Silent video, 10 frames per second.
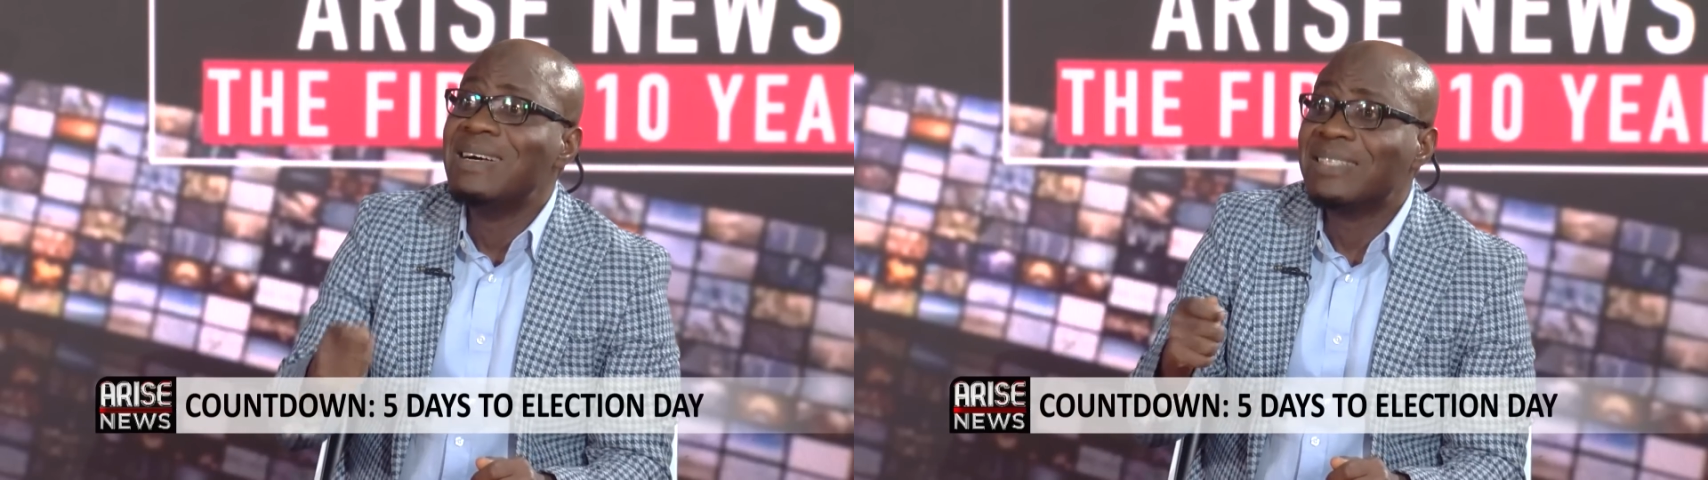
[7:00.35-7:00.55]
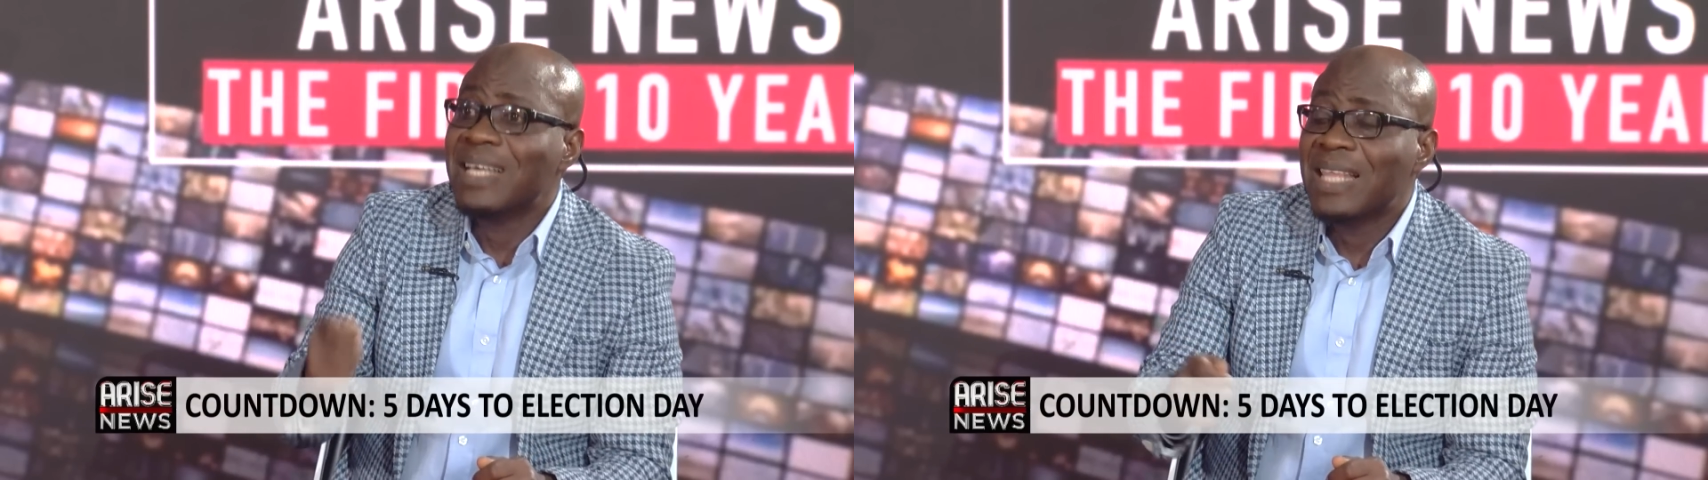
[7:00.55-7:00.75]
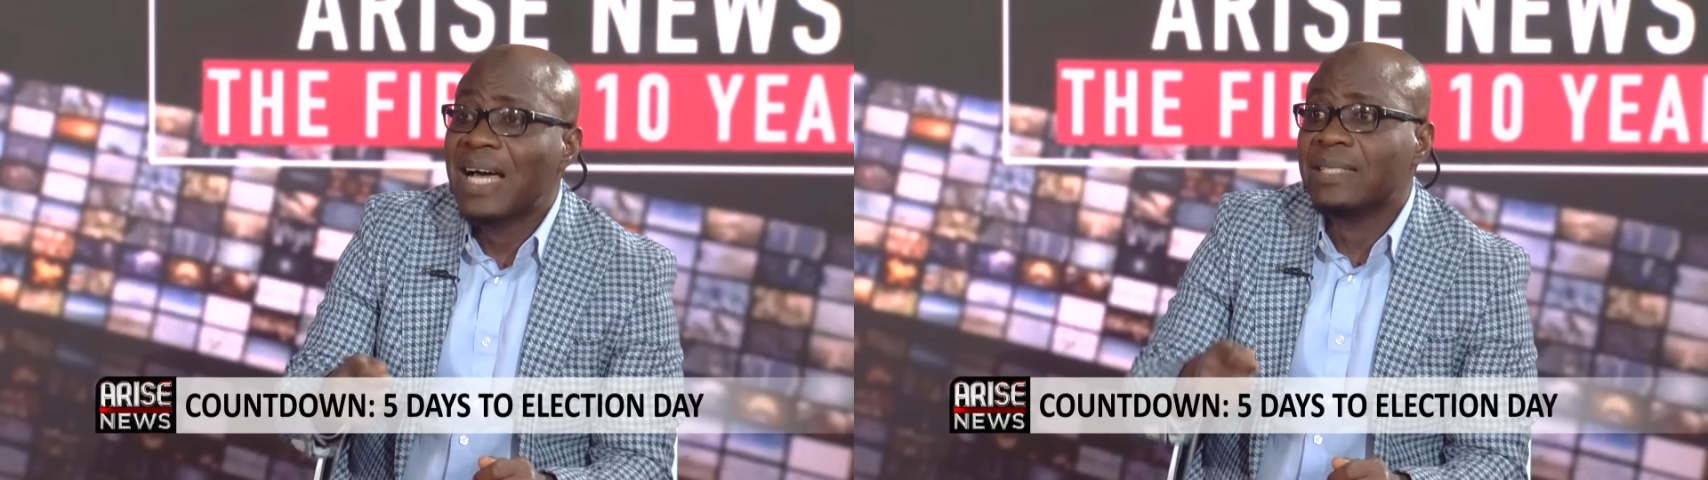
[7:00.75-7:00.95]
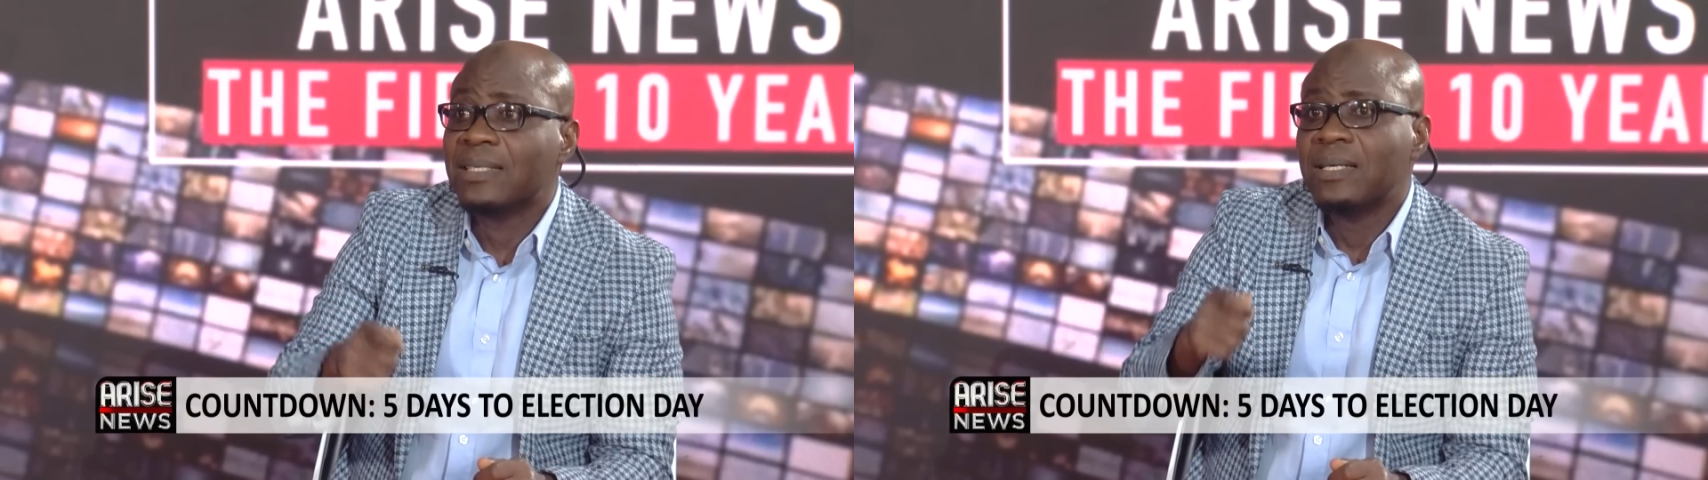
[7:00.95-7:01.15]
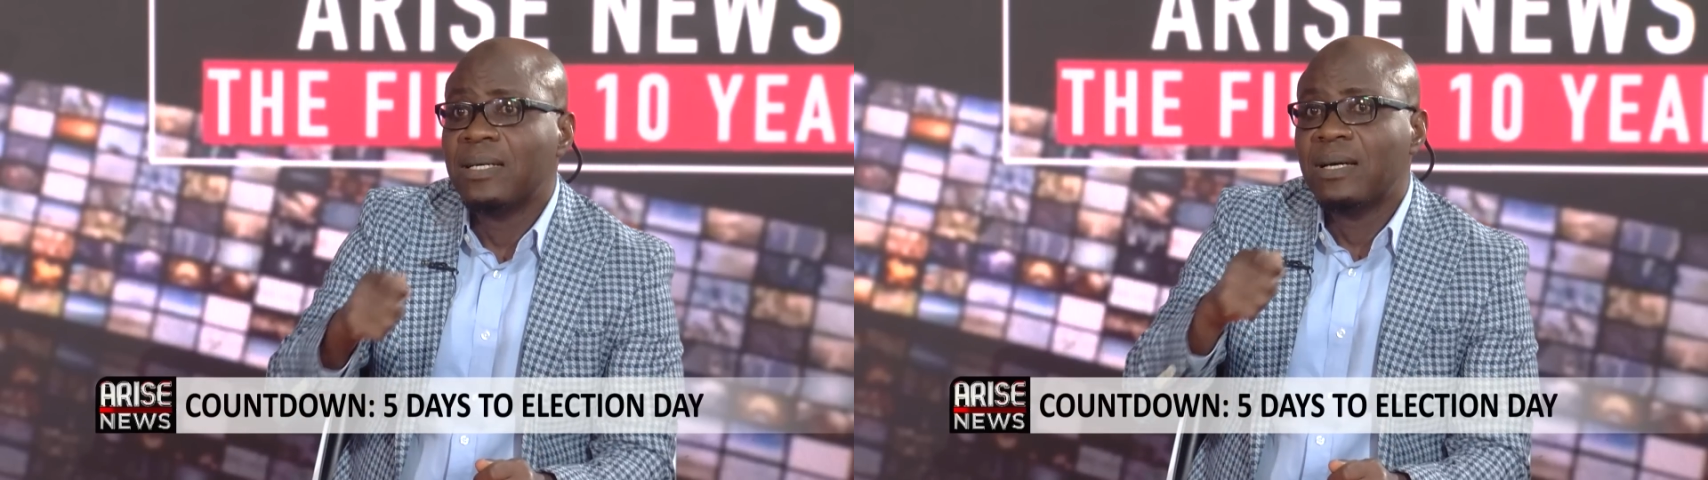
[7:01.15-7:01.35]
said that
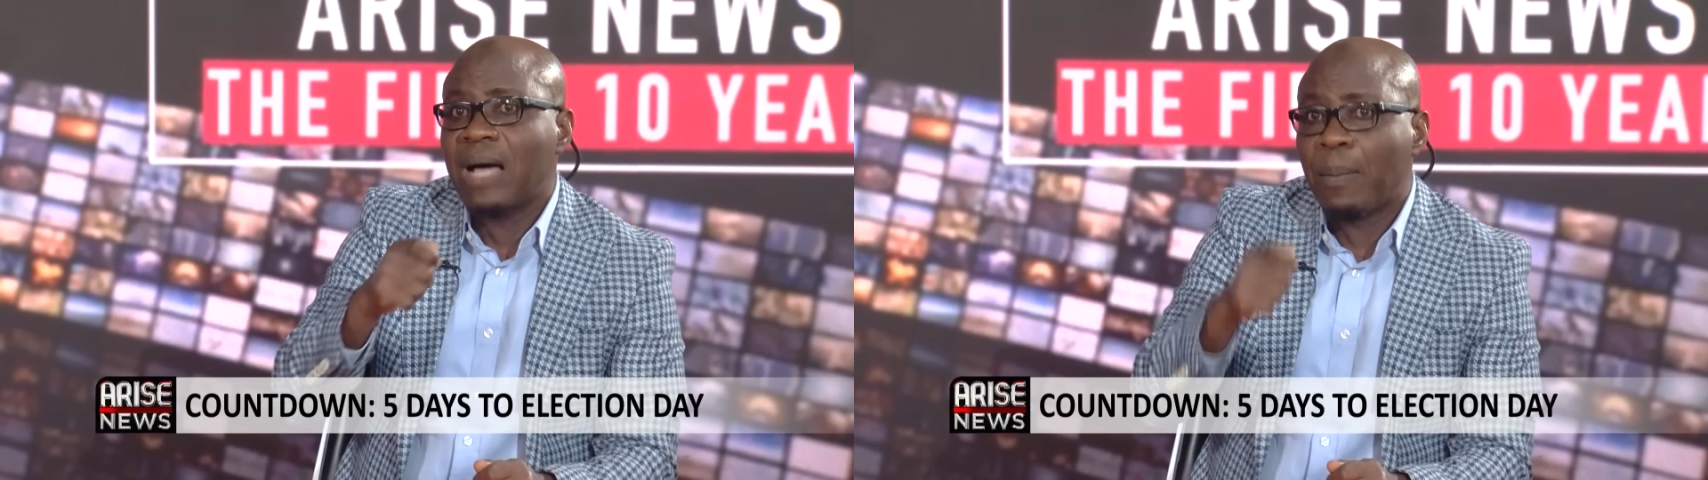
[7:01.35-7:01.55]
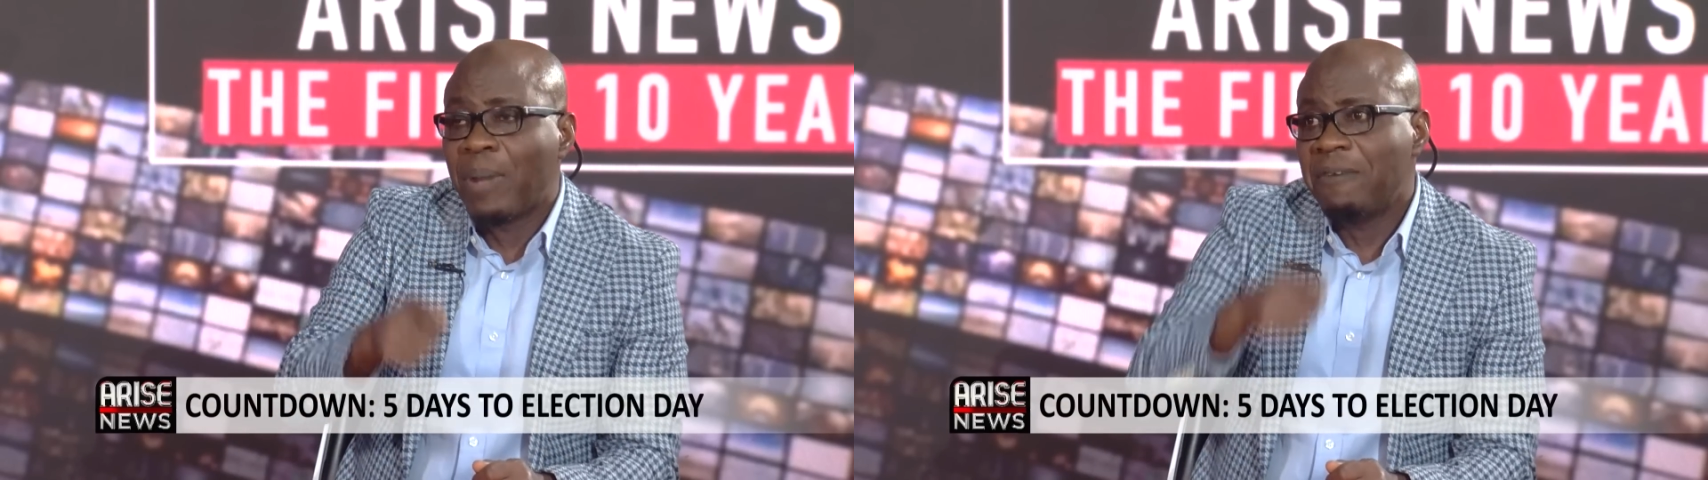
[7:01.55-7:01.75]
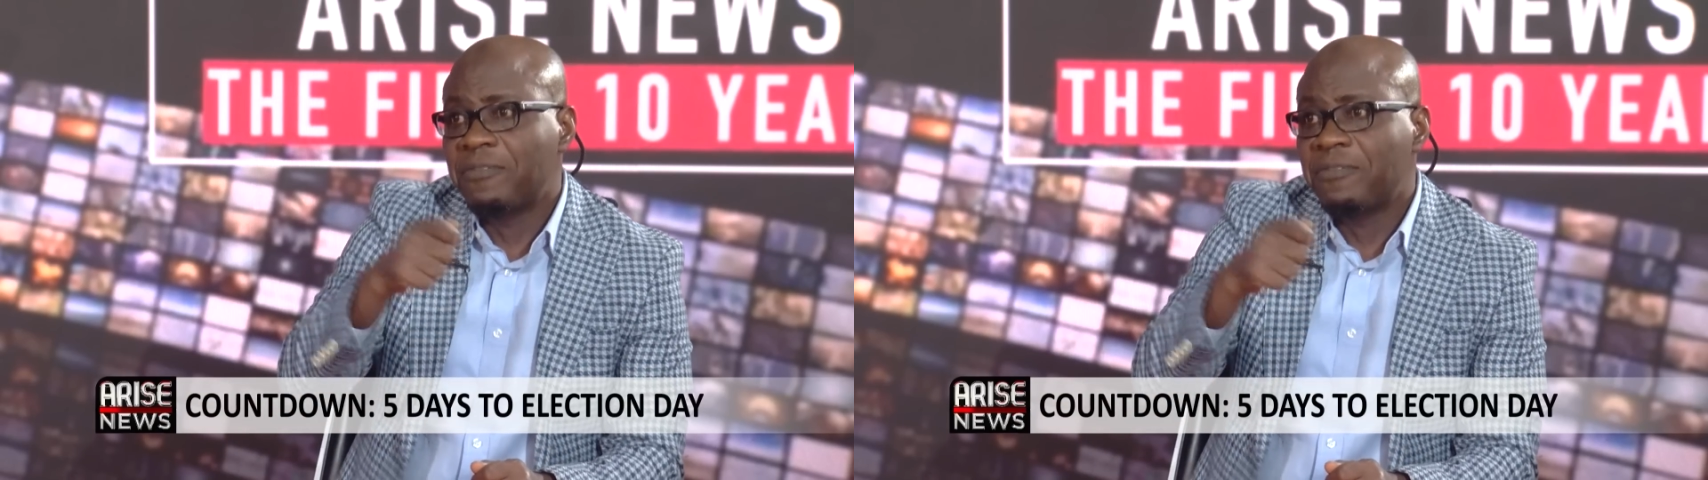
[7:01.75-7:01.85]
apart